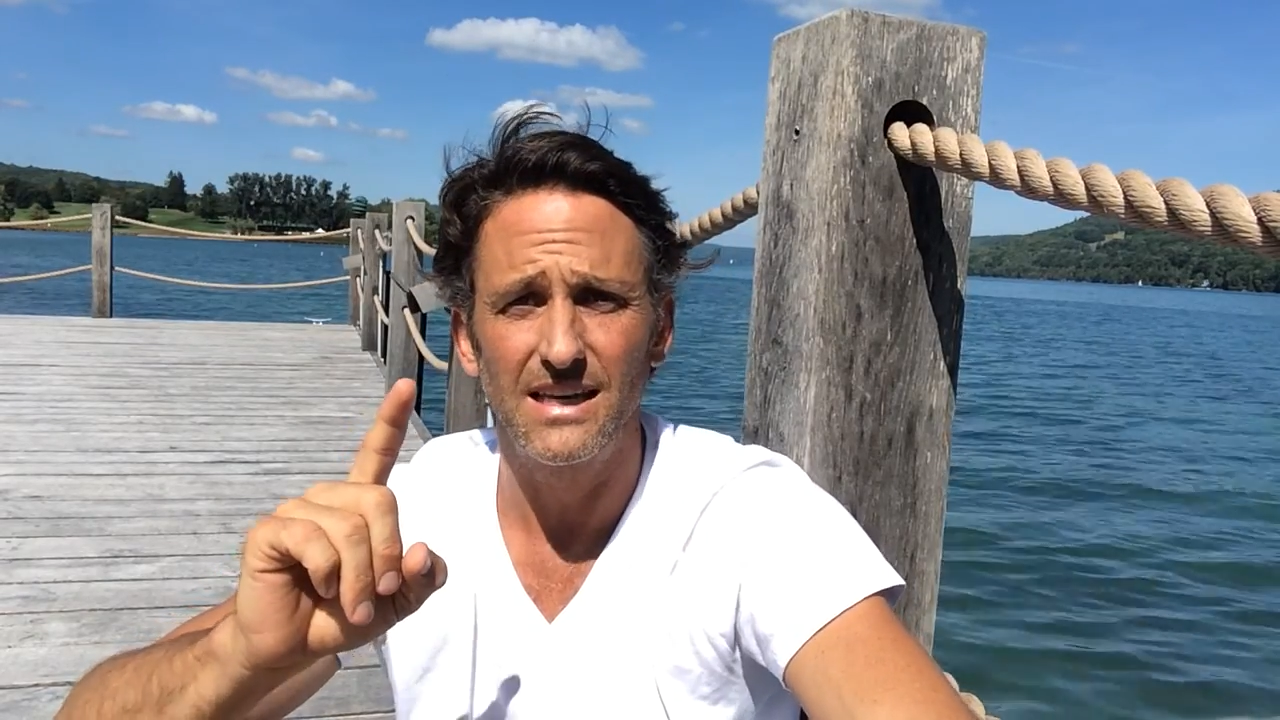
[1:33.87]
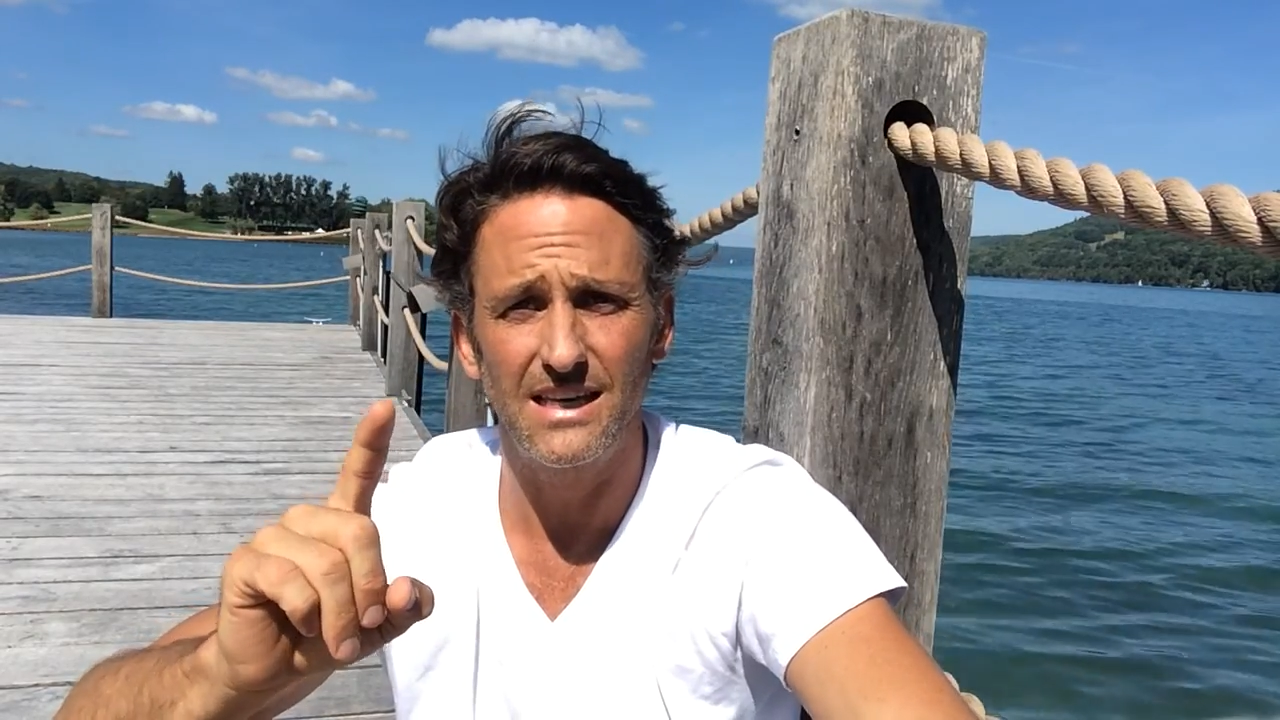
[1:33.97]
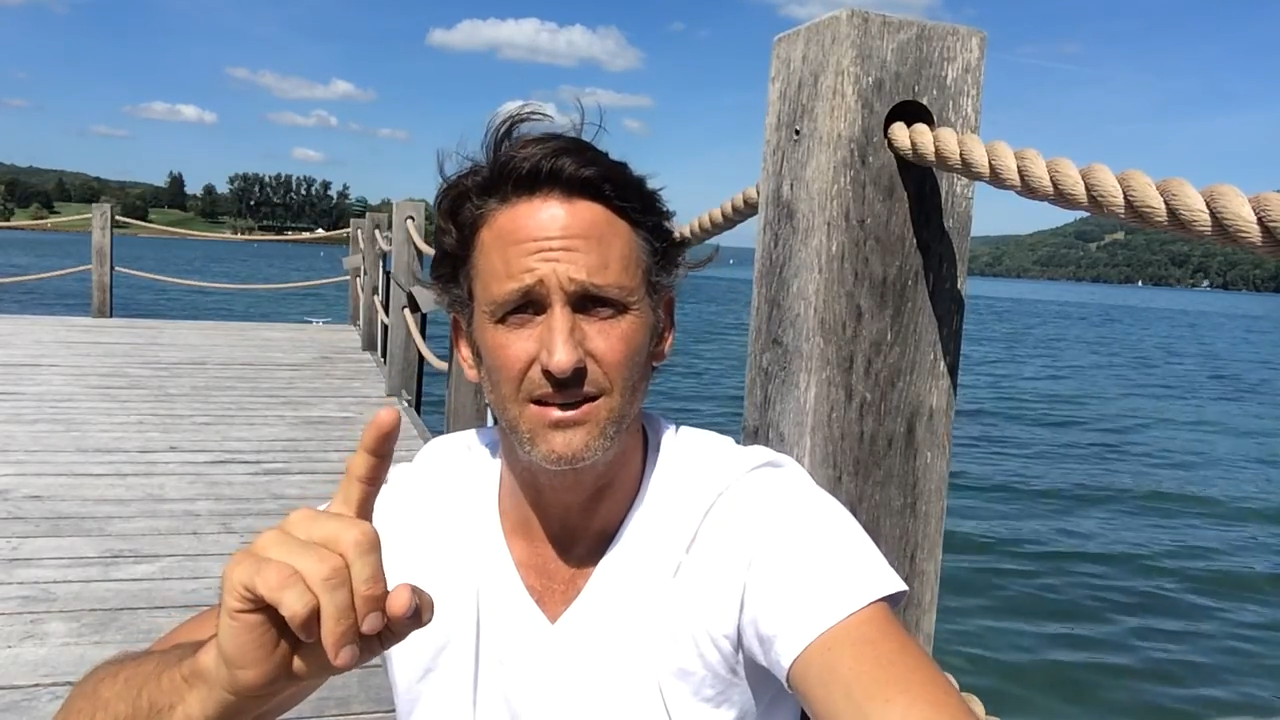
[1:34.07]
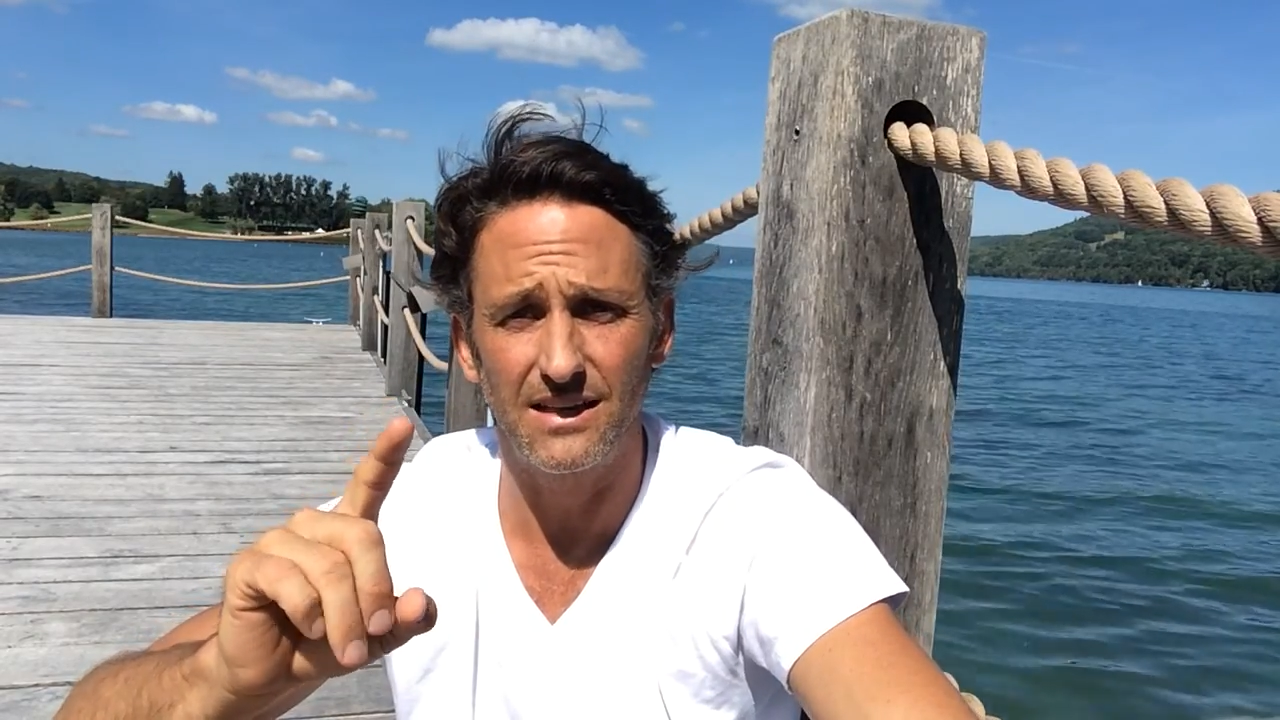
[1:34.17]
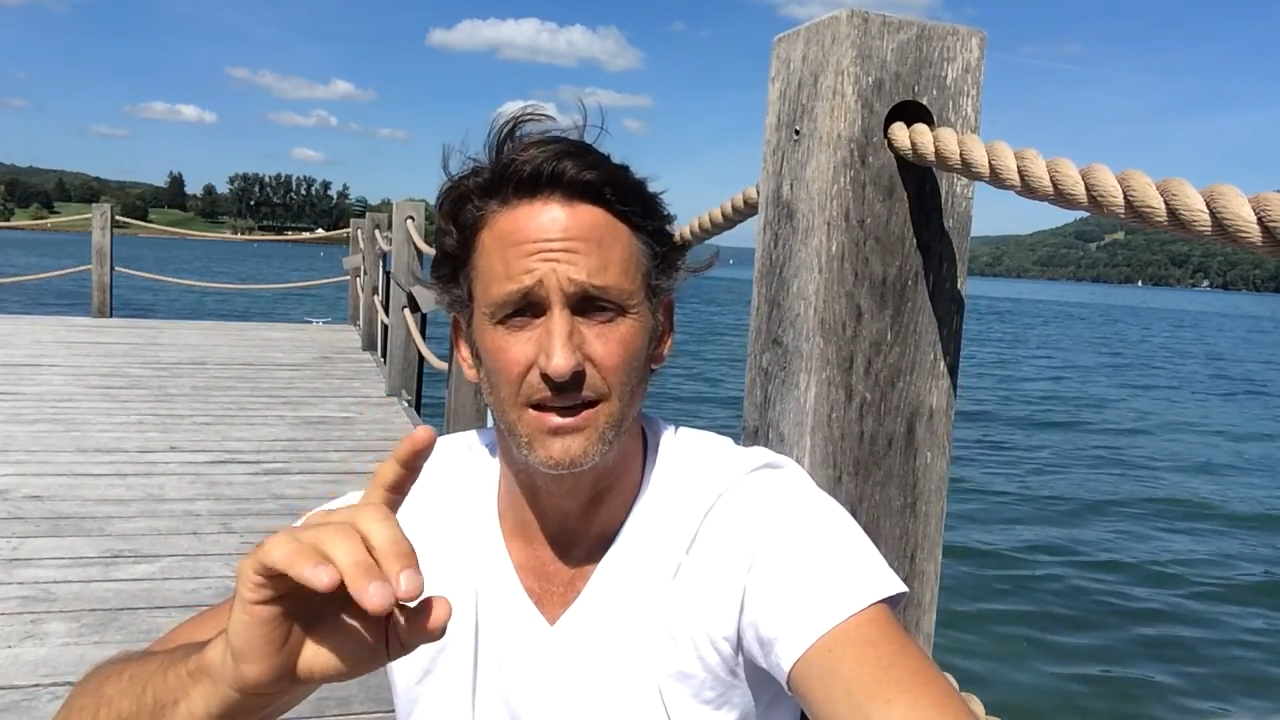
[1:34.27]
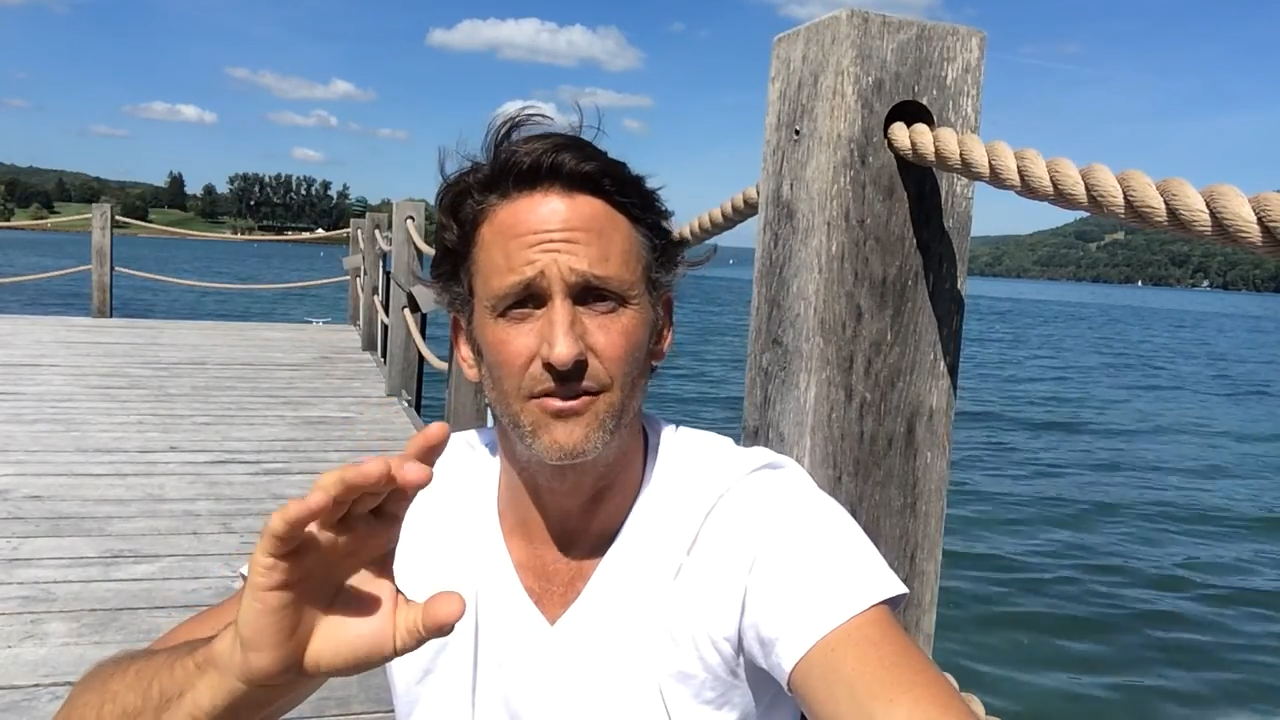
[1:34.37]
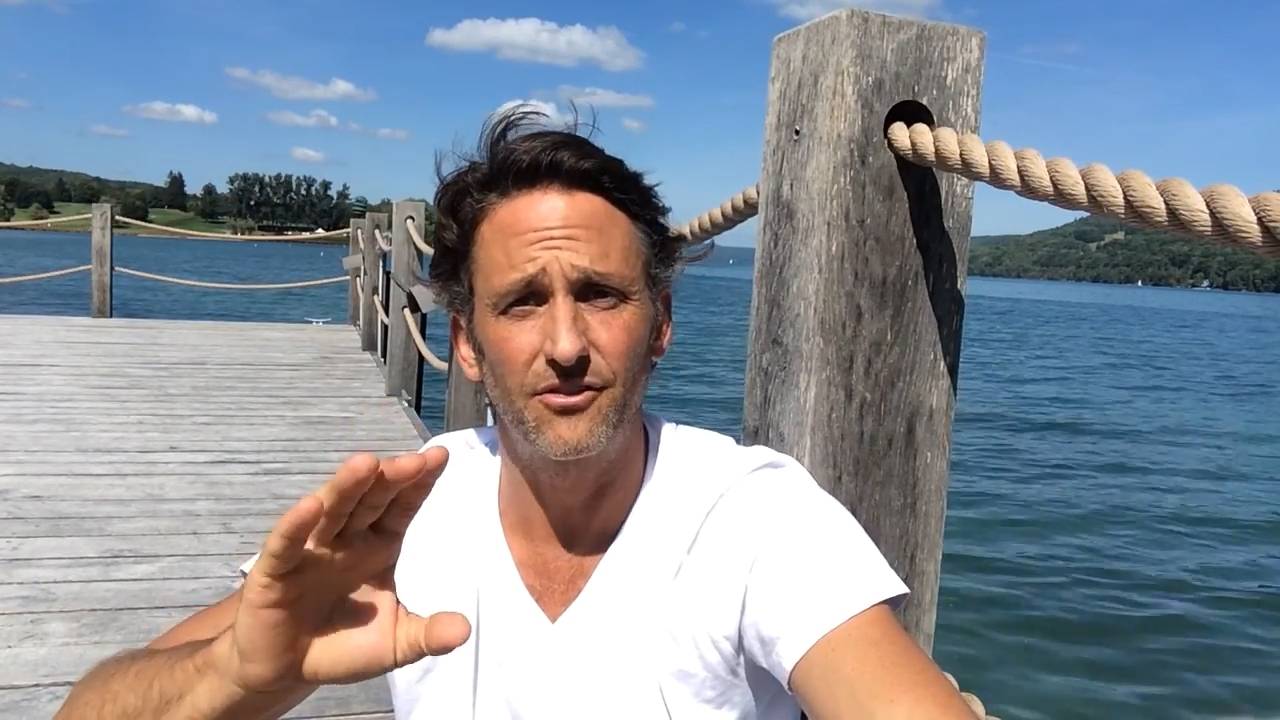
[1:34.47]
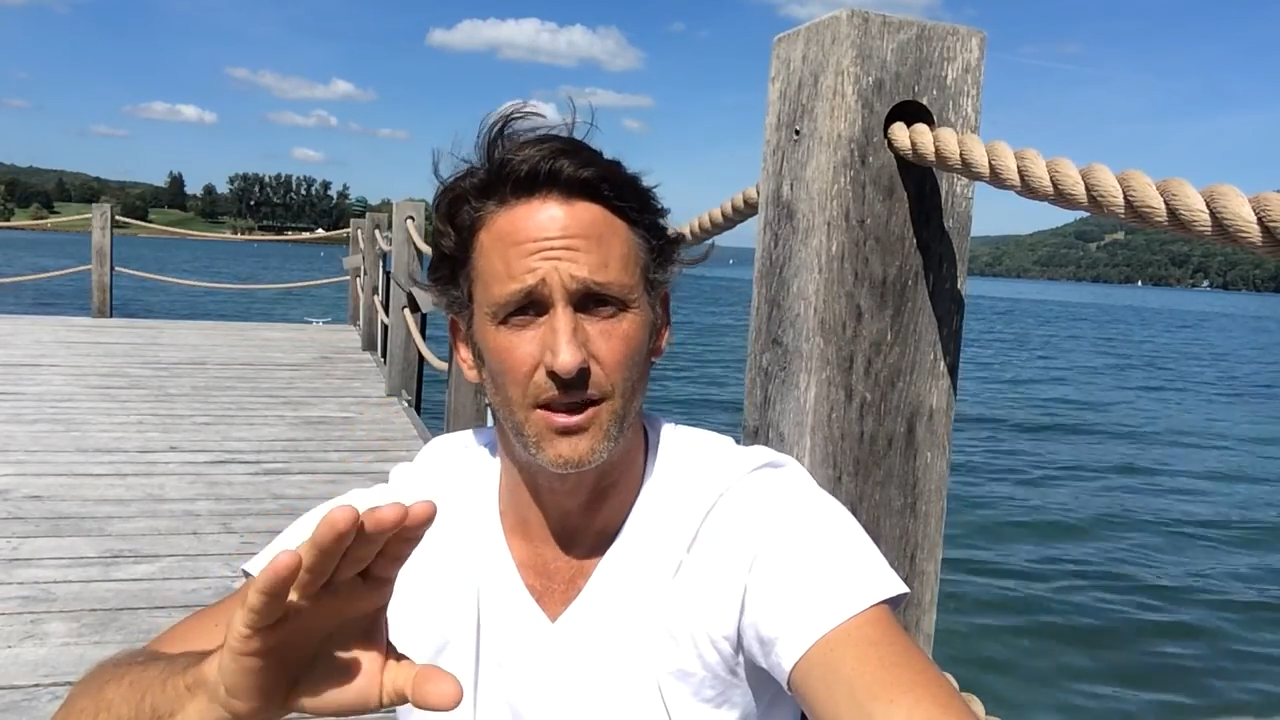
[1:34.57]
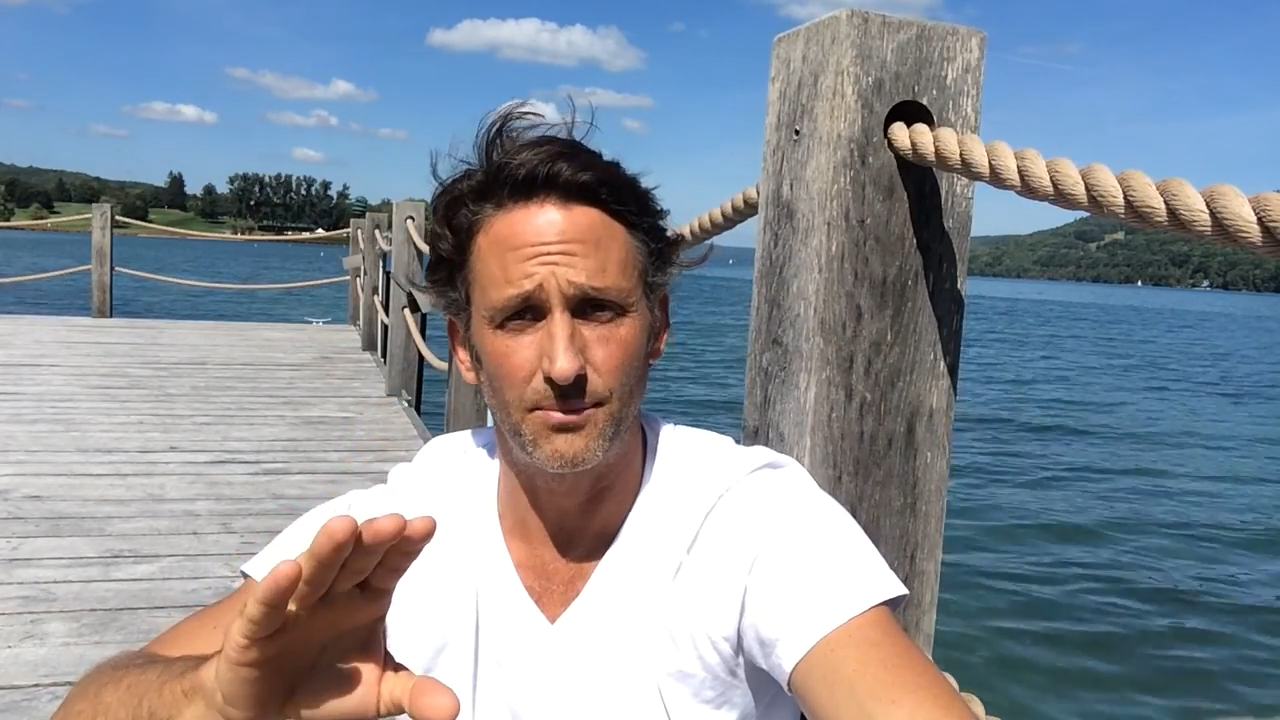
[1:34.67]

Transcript: healing for